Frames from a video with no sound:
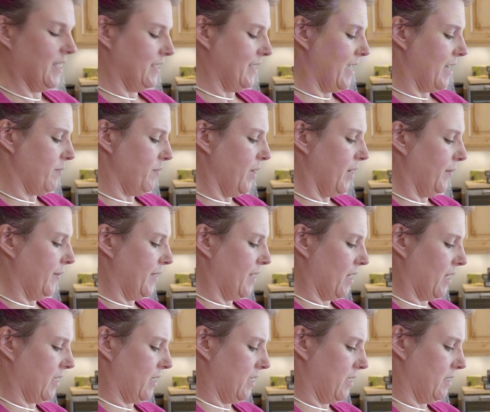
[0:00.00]
Yeah, I'm probably
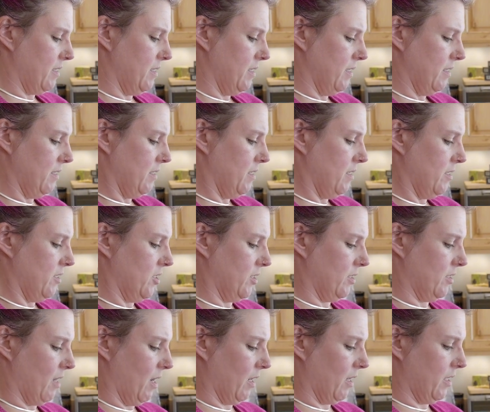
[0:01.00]
not going
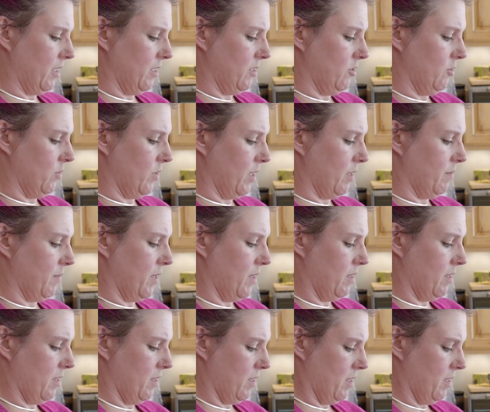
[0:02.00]
to do them.